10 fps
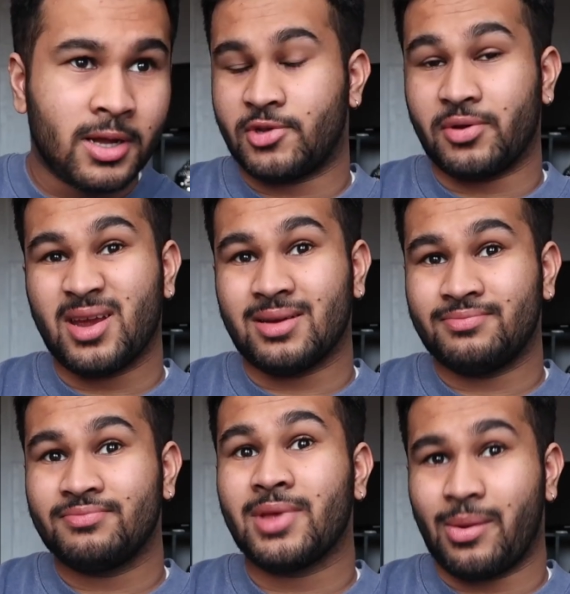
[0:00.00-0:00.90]
So yeah,
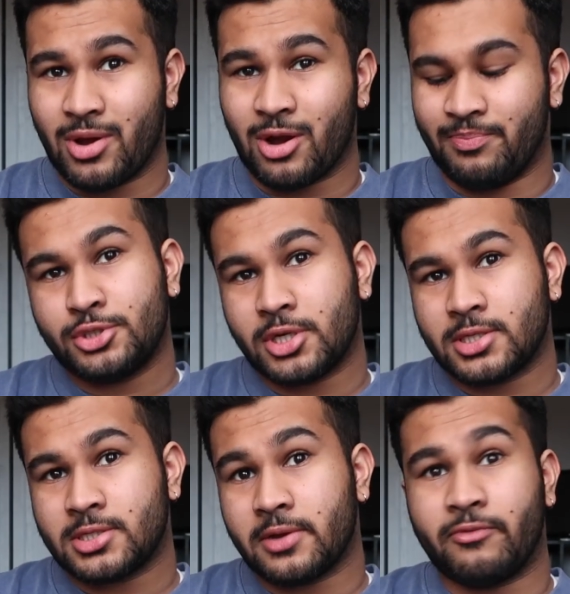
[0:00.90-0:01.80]
here we go.
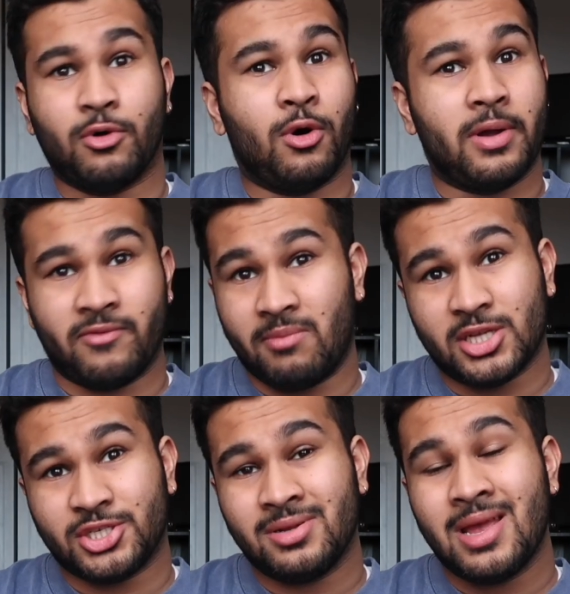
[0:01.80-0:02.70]
Just for
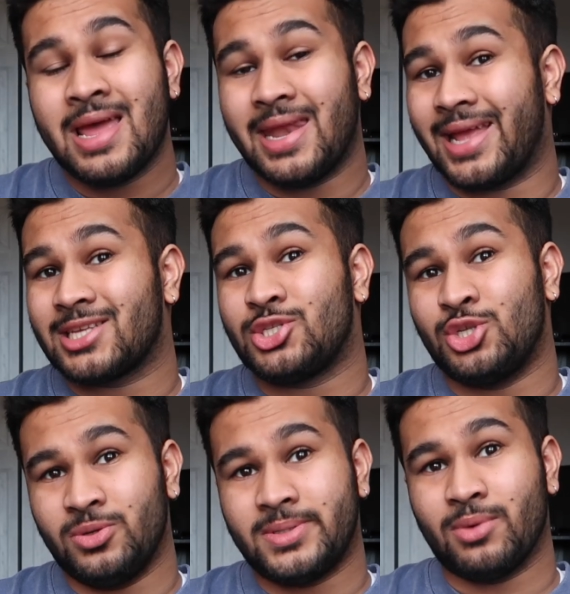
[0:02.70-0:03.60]
information, next
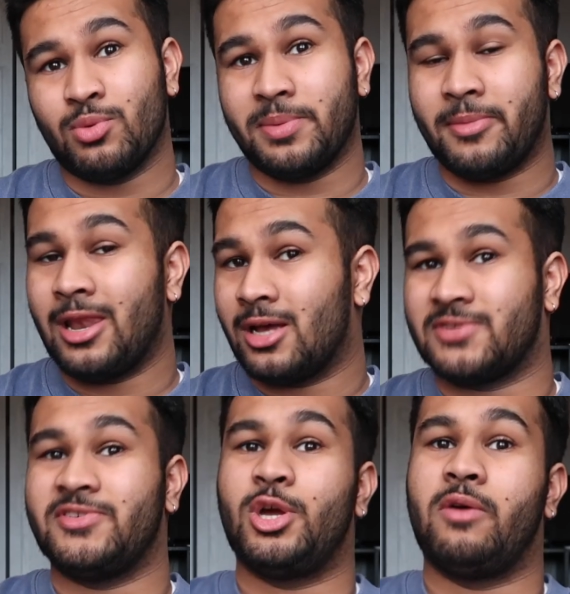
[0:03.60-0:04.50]
Tuesday will be my
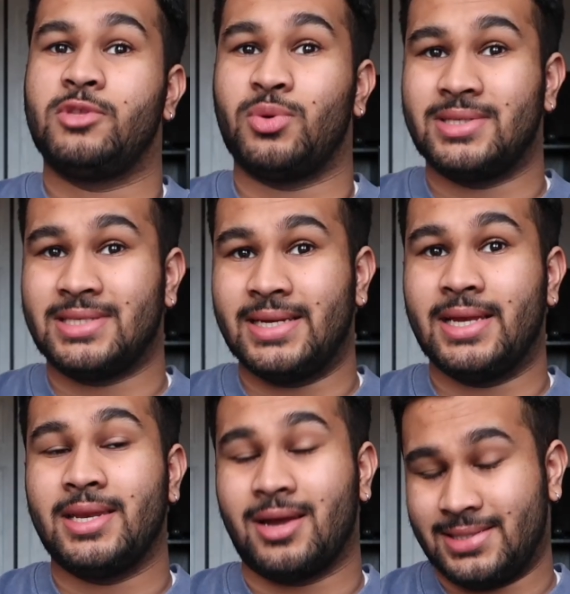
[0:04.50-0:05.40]
last video of
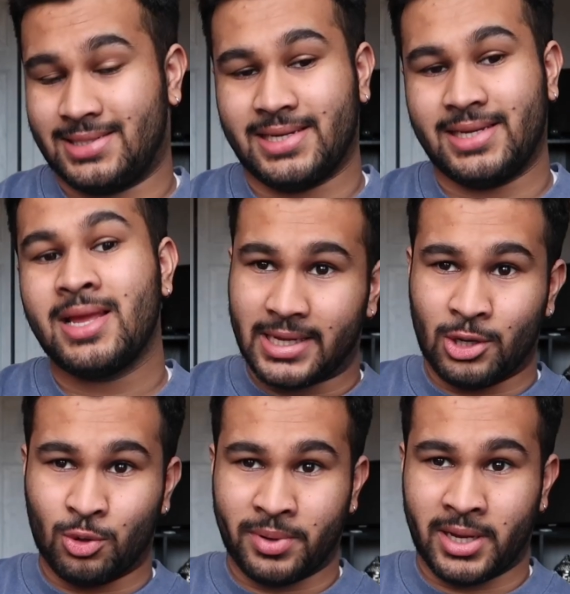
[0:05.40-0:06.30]
2019 and it
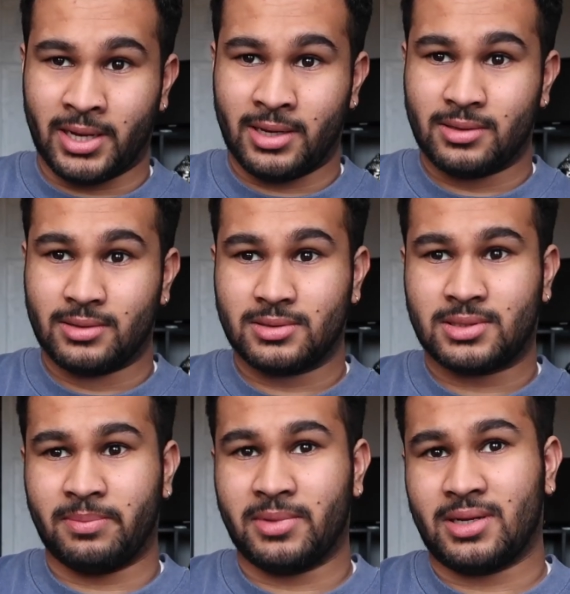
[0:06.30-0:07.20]
will be
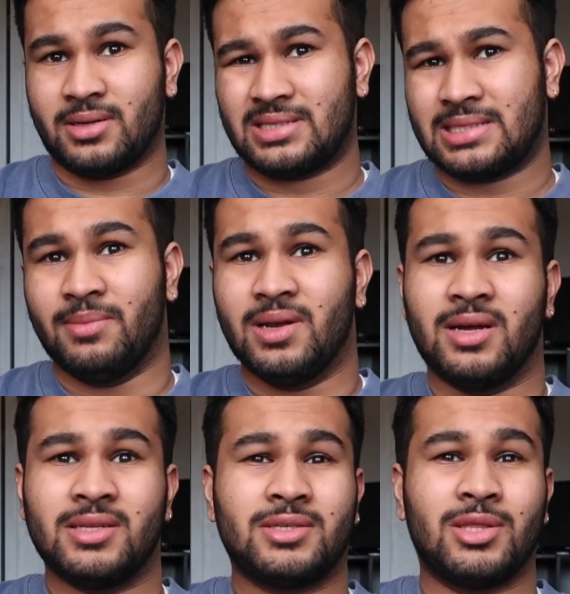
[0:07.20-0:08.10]
something
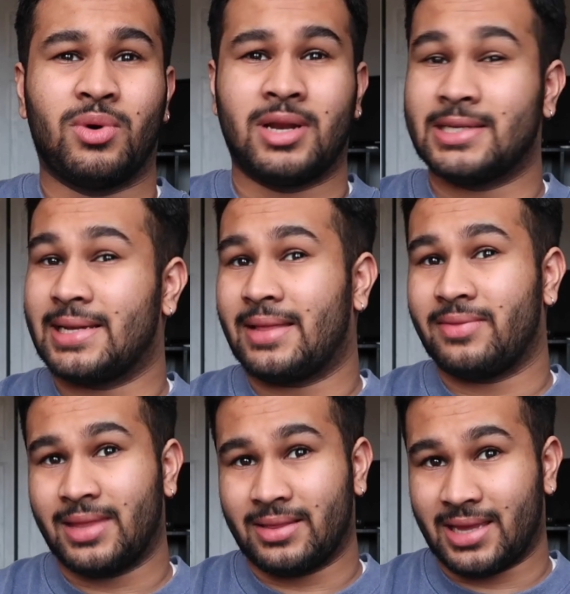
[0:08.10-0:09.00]
similar to the one I did
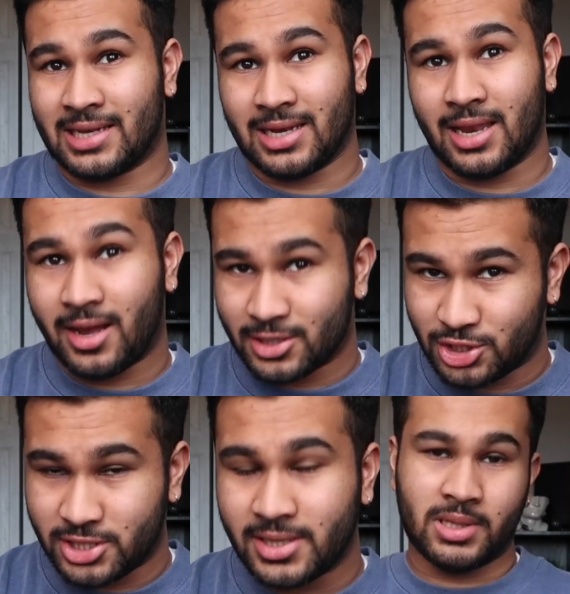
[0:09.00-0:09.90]
at the end of
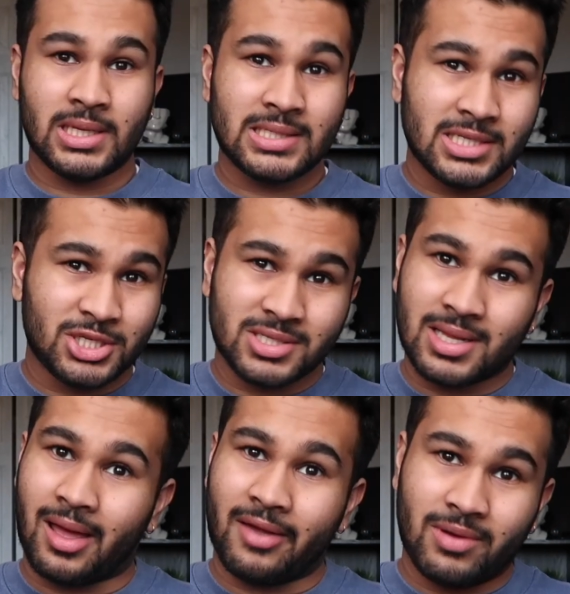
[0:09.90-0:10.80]
last year. But this is just a
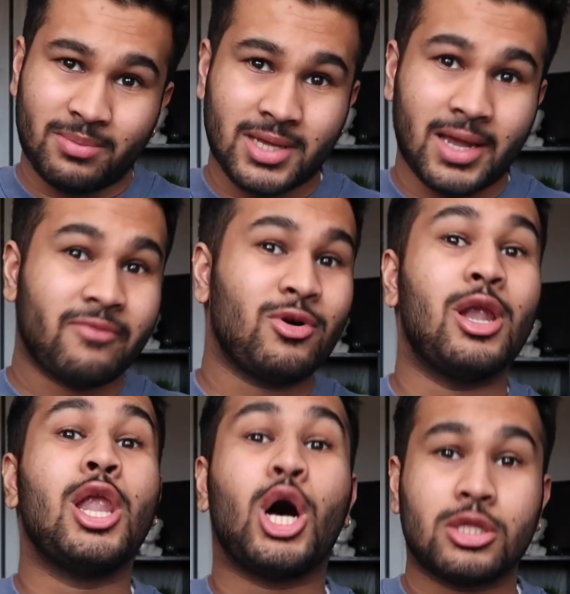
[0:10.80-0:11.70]
life update. I've got
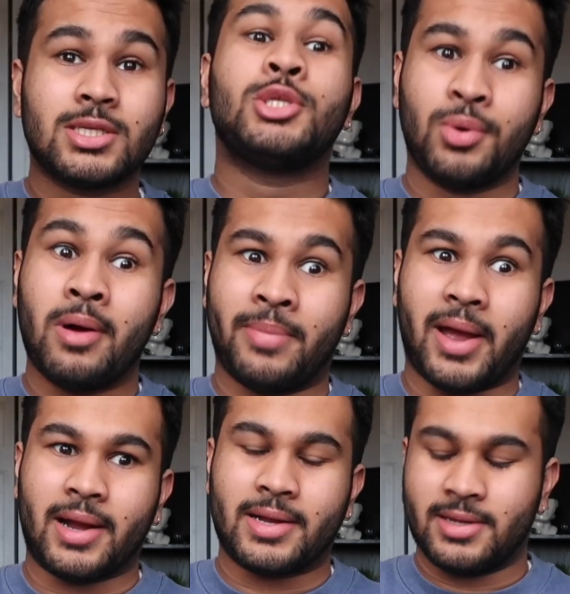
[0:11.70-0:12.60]
a lot to
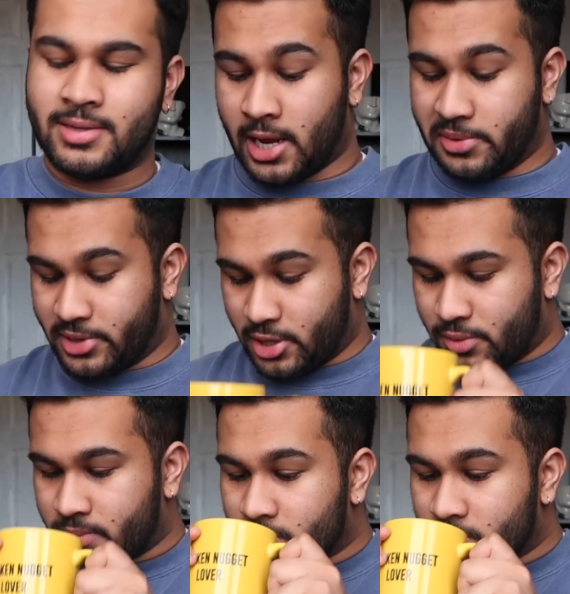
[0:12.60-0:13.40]
unpack. Here we go.